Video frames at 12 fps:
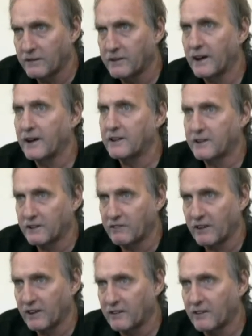day, to
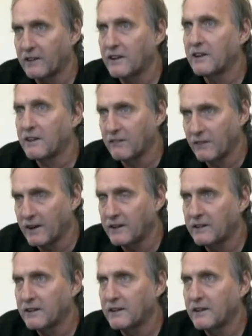speak,
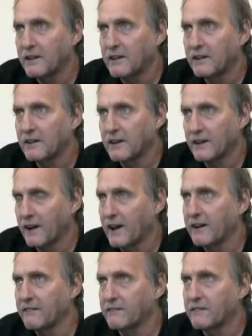right? Like
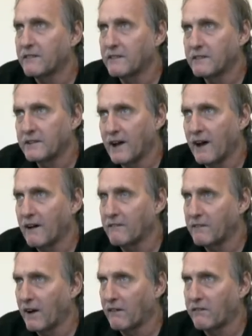I now
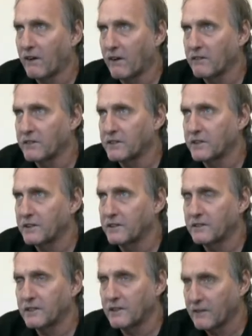have bowel problems and
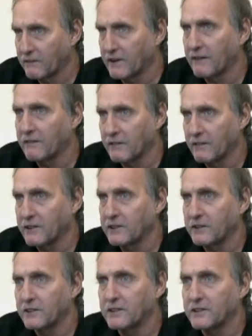they've become real
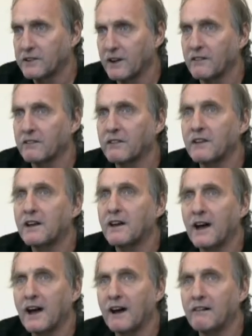issues and stuff.
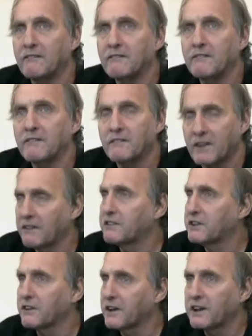But I'm
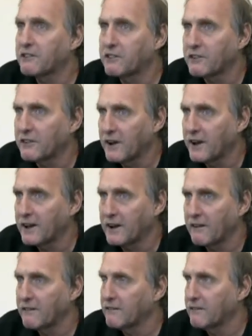still getting through the day, and
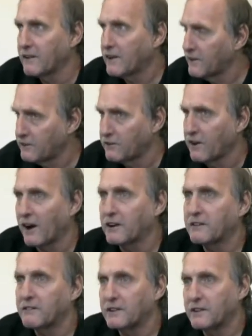I mean, as you talk
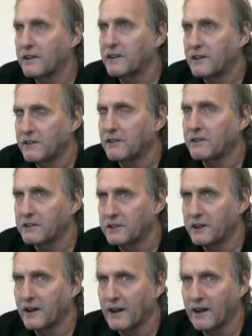to me, you can
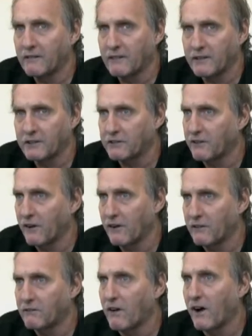see I have a
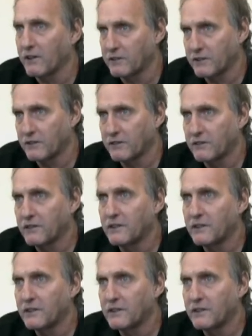strong, positive